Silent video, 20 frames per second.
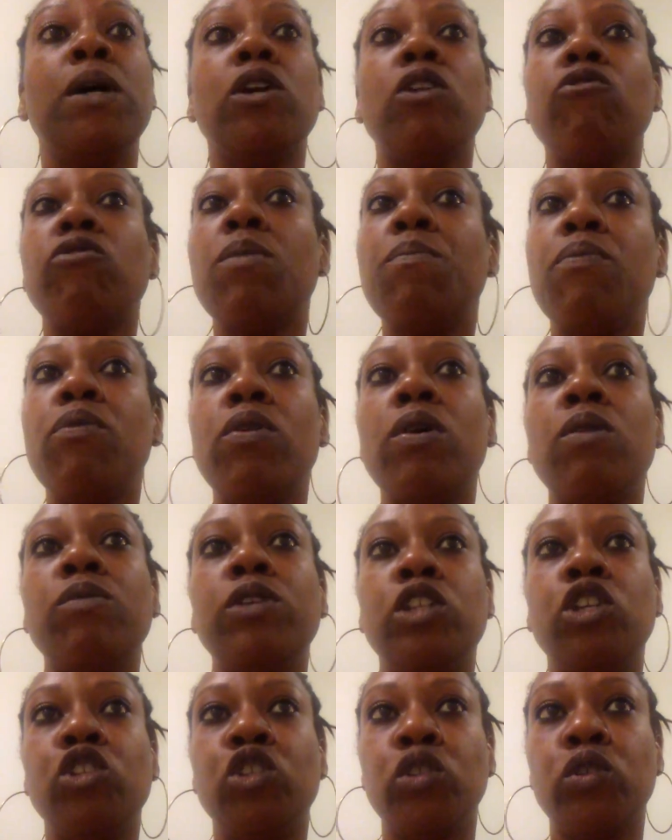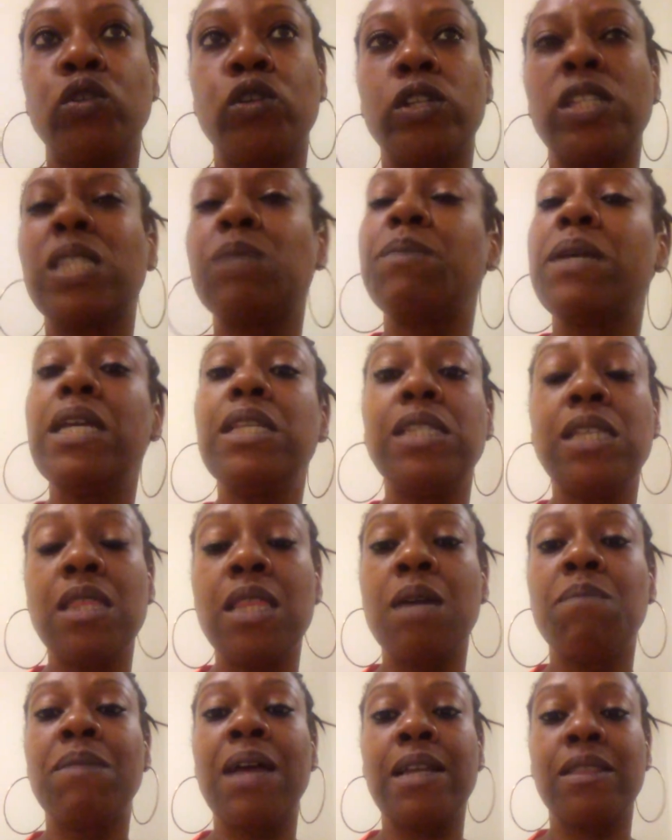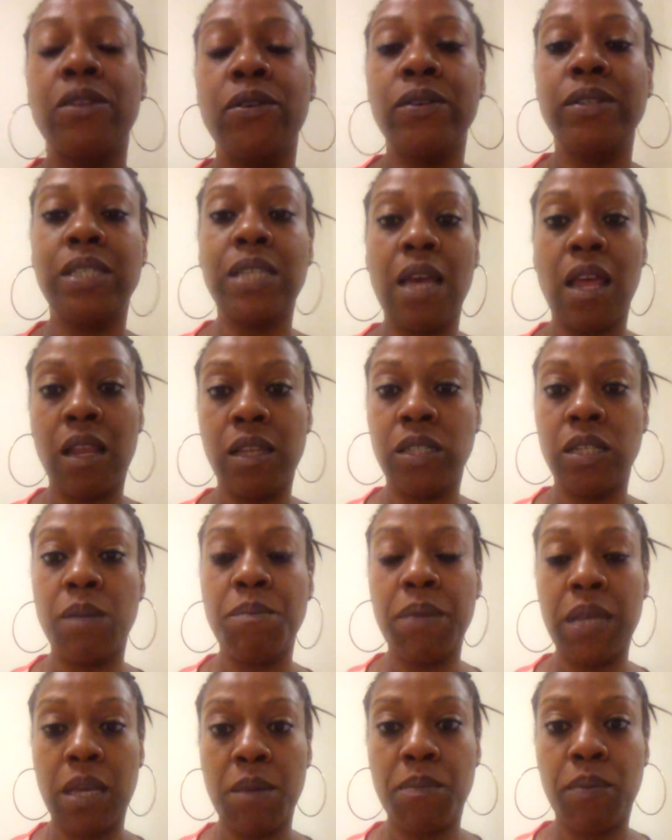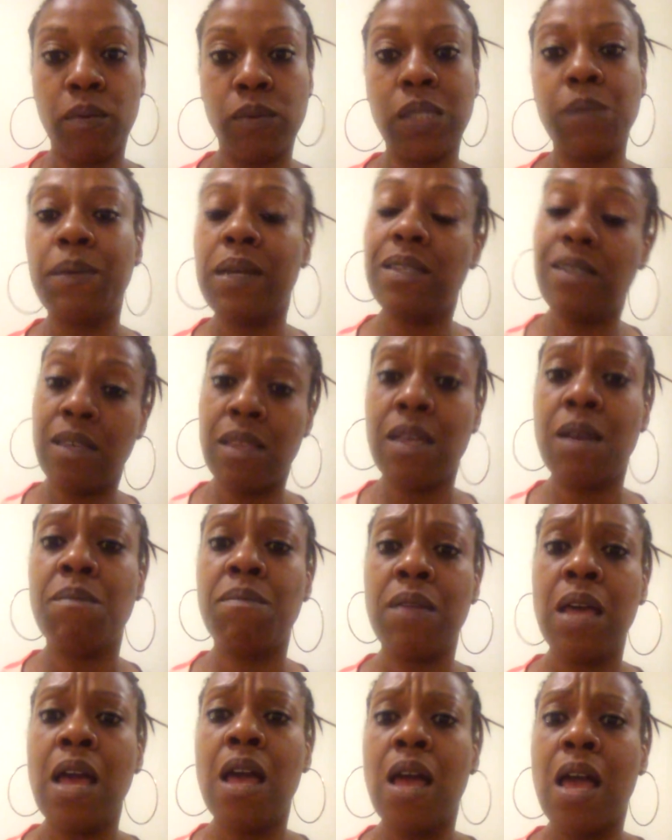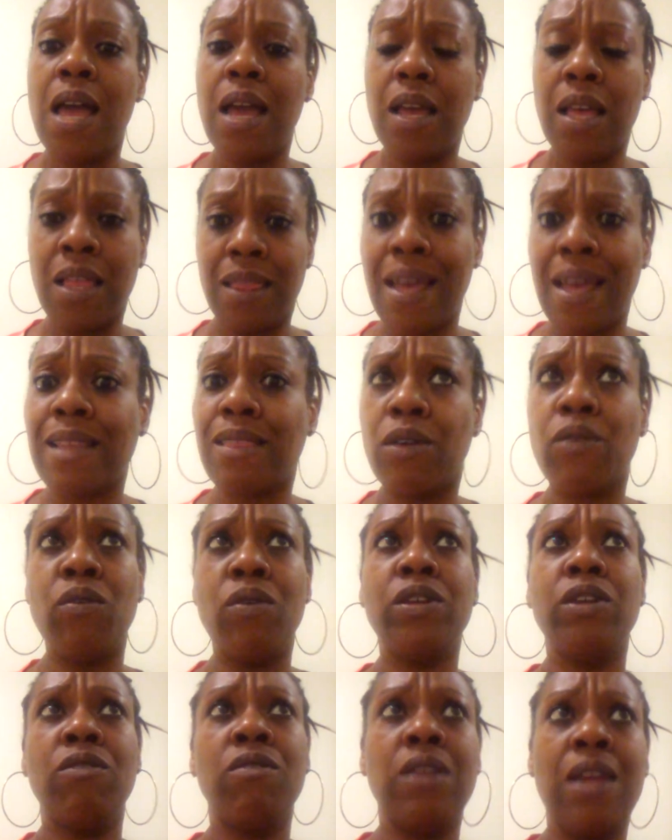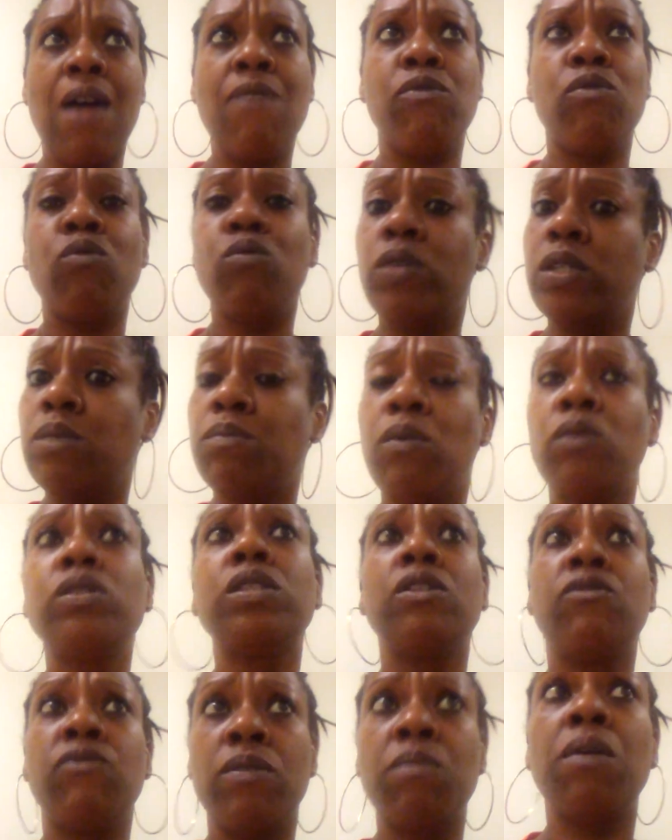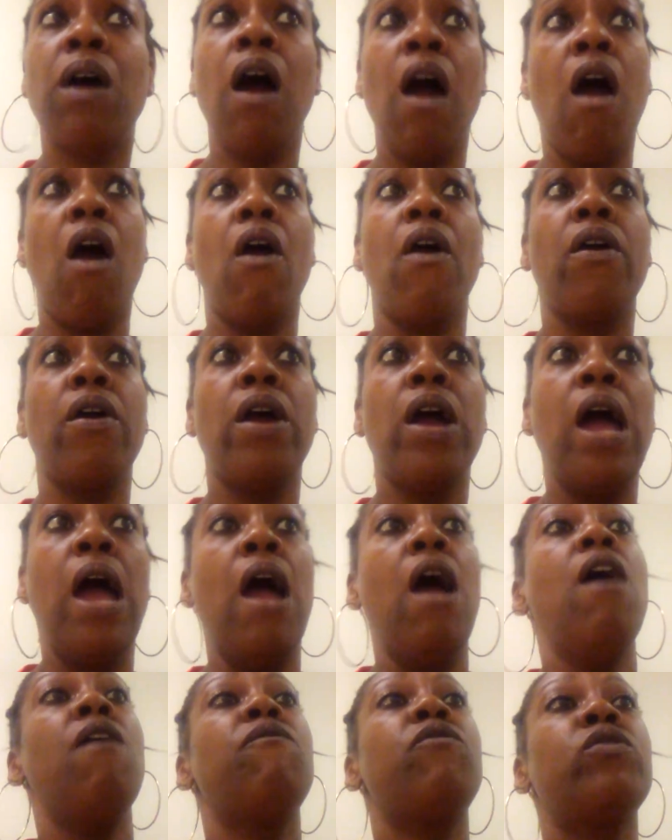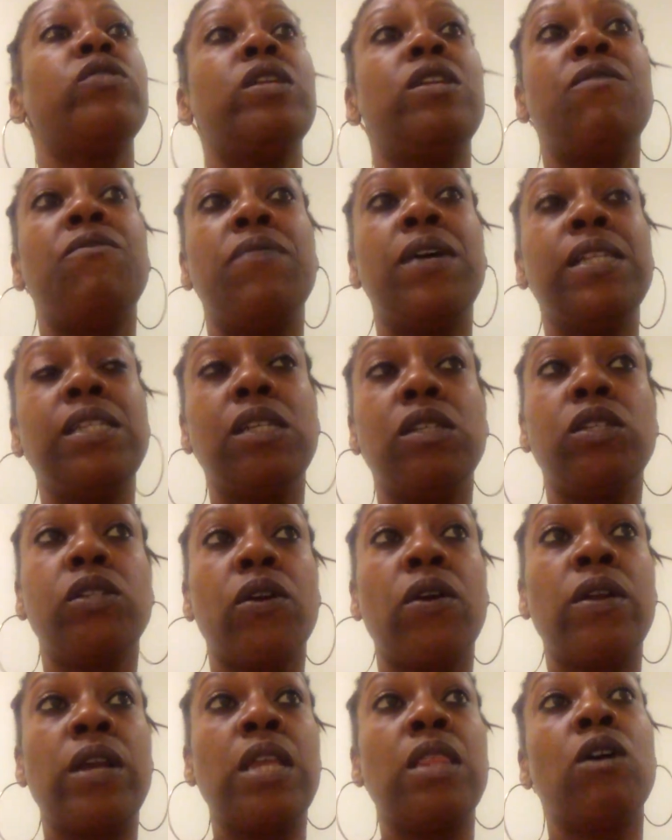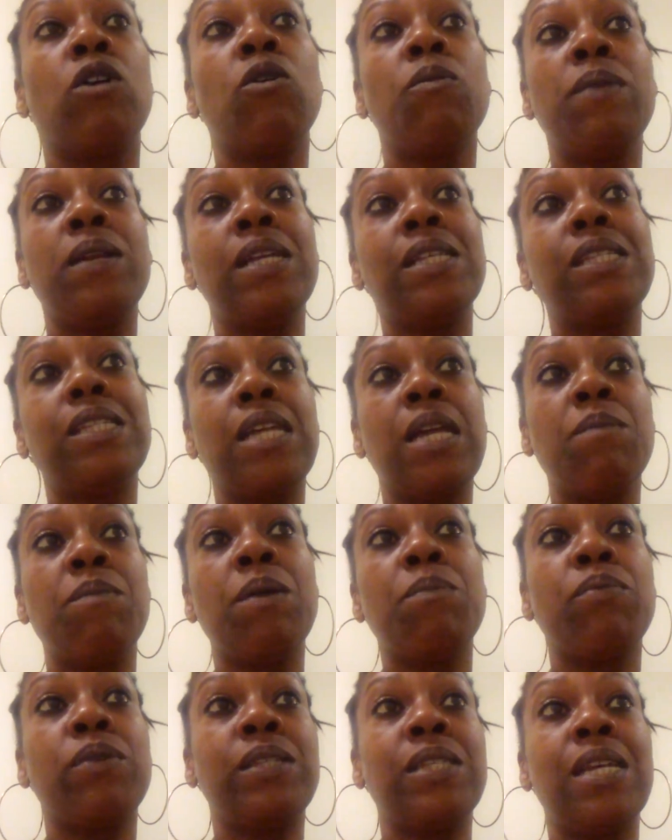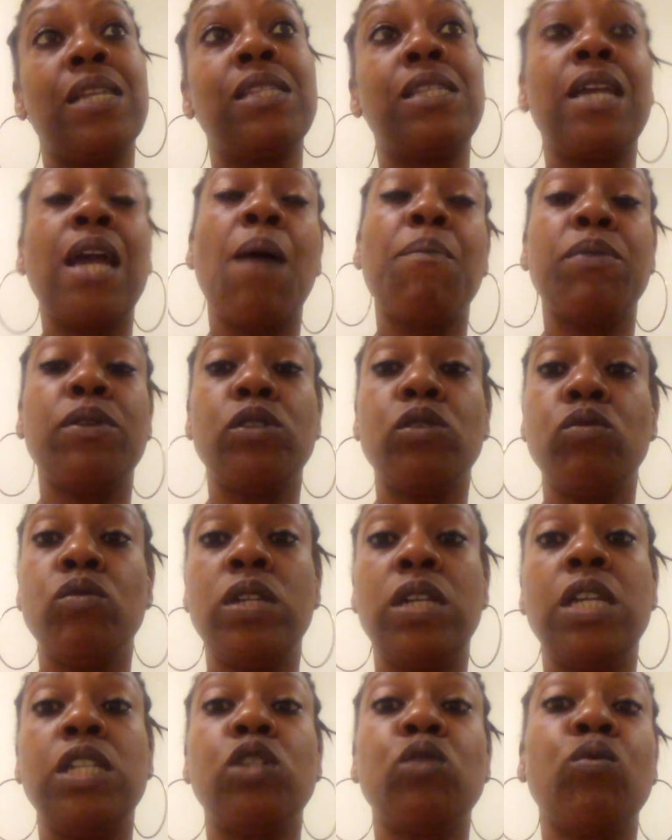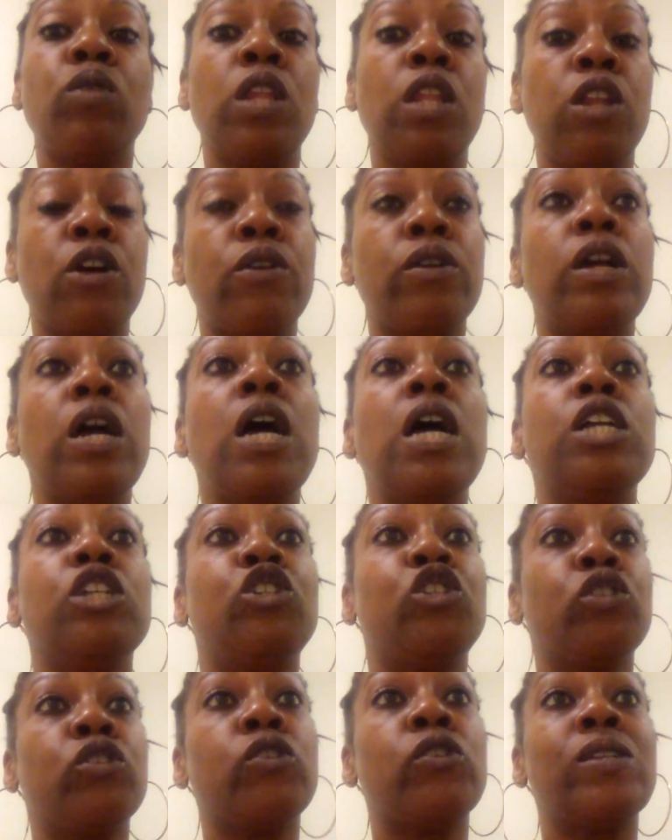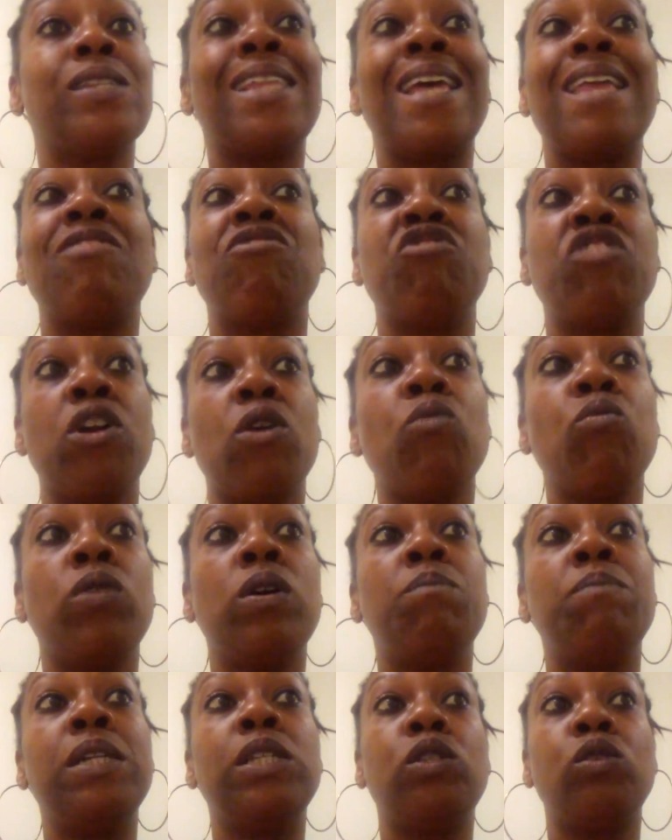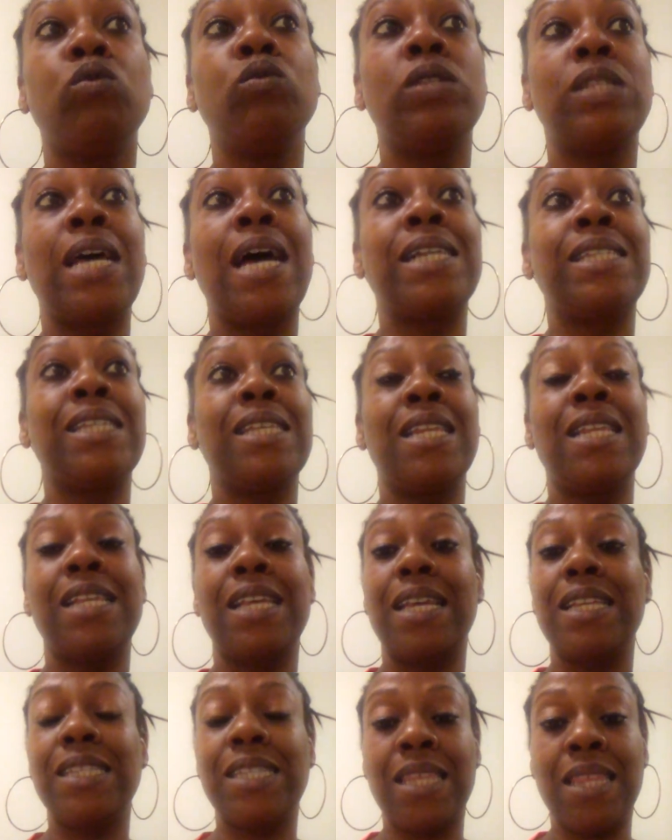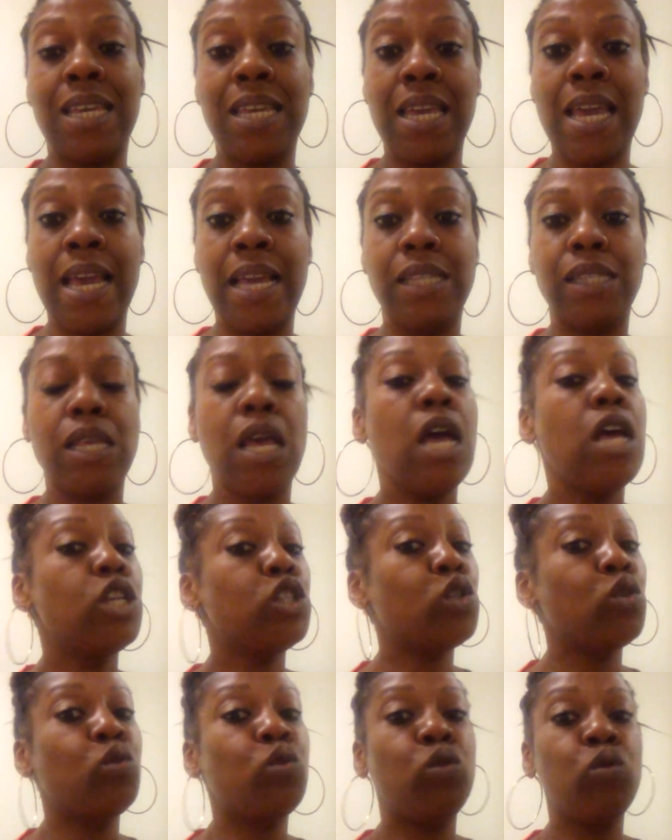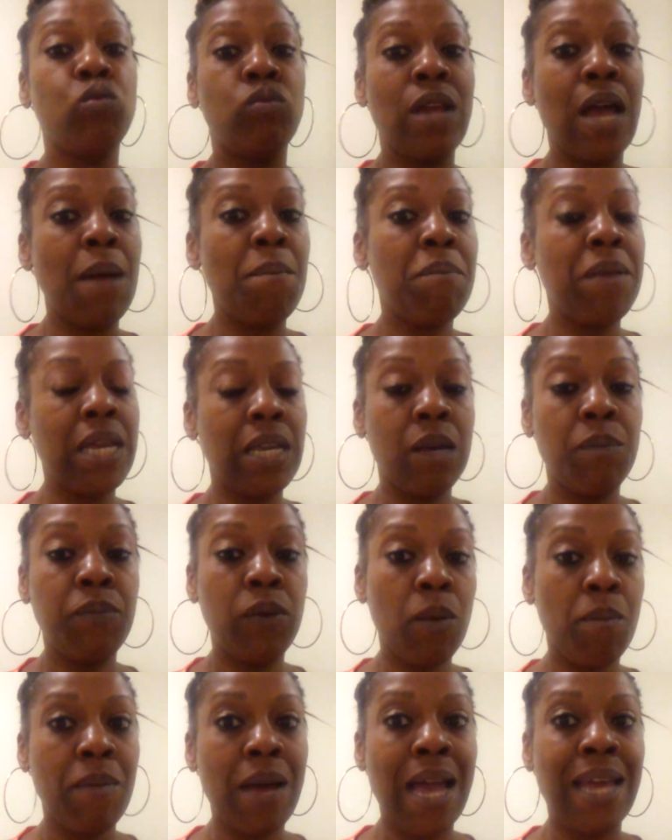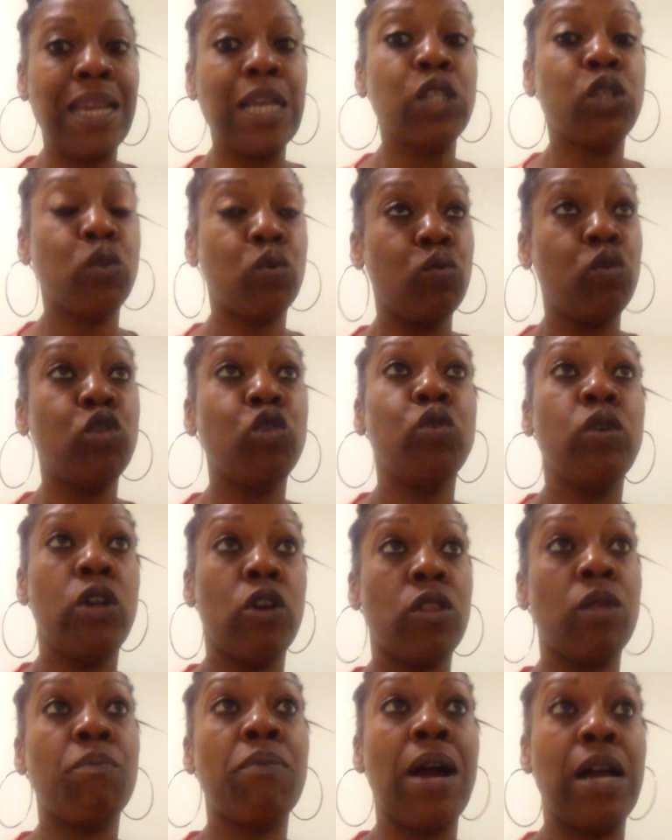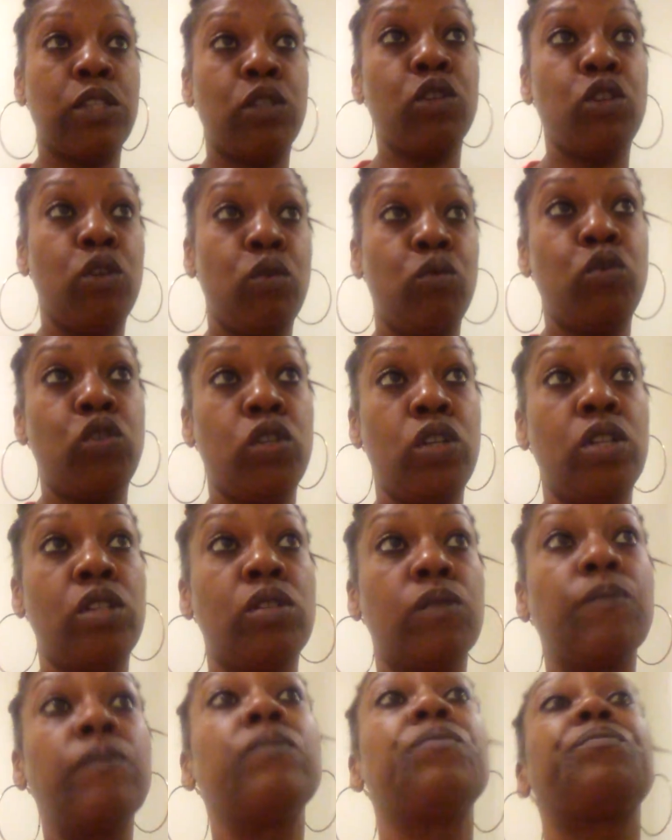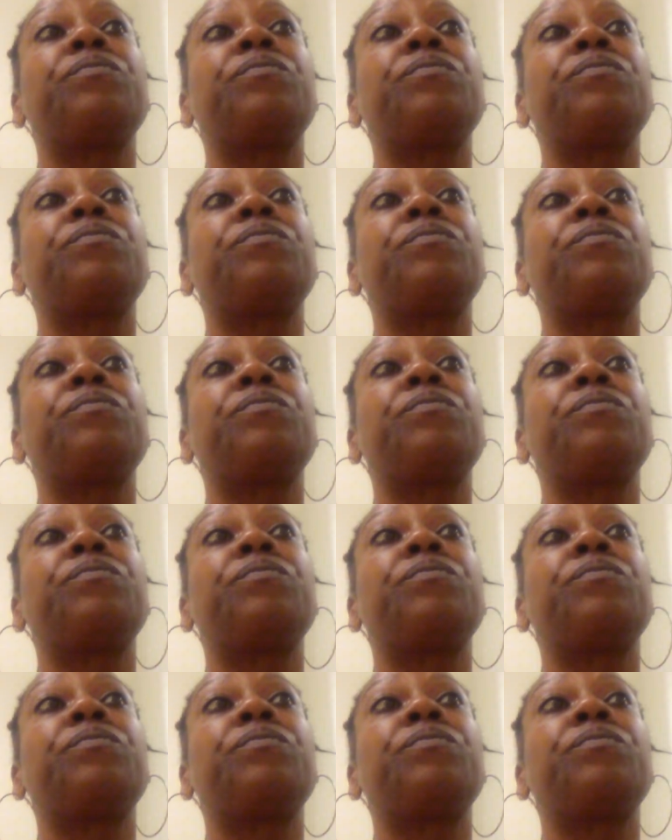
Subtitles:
Build a rapport with the jurors. Speak to them like they're intelligent people. Speak to them like they're on your level, which most of them are. For the defense attorney, the opening statement presents the opportunity to alert jurors that there will be 2 sides to the case. So do not make up your mind as soon as you hear the prosecution.